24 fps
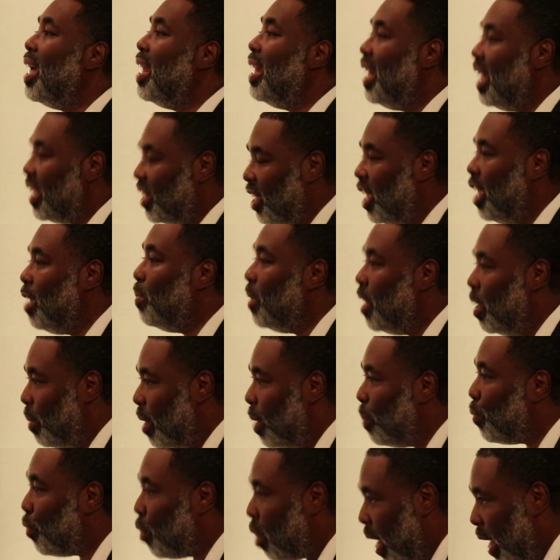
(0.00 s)
Let's keep them
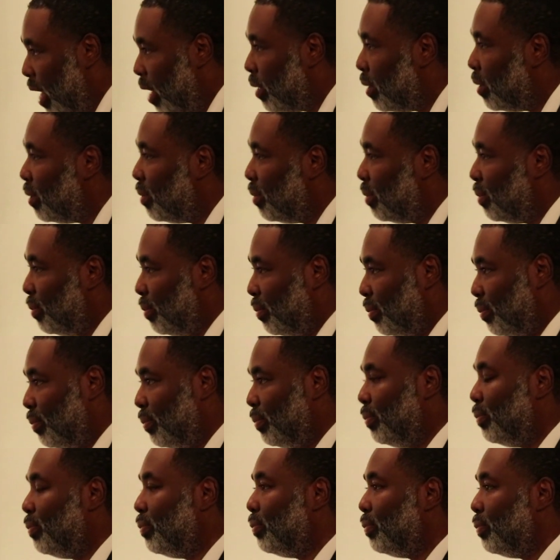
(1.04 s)
in prayer. Amen.
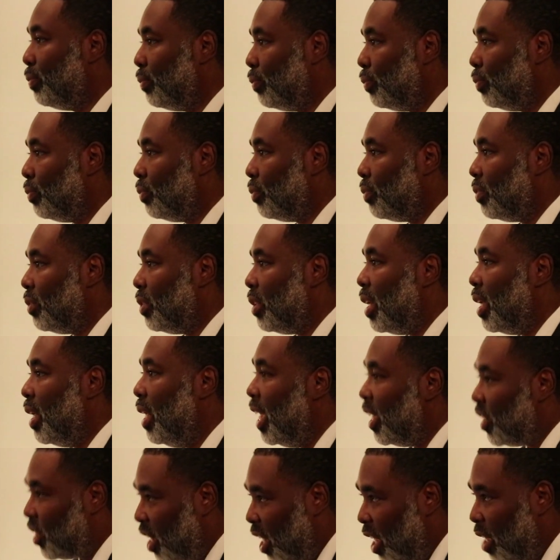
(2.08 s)
Amen. Praise
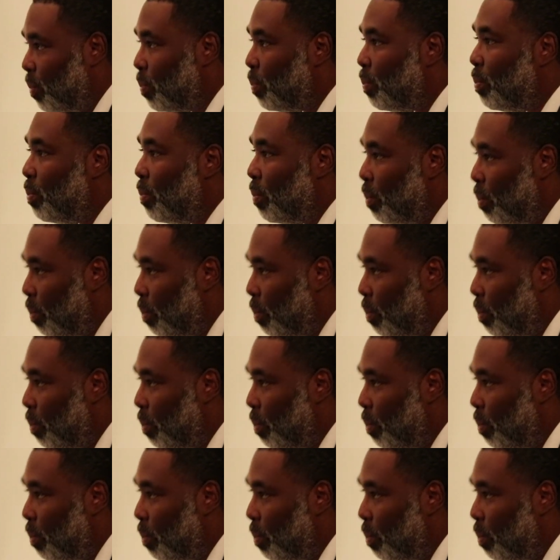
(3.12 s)
God.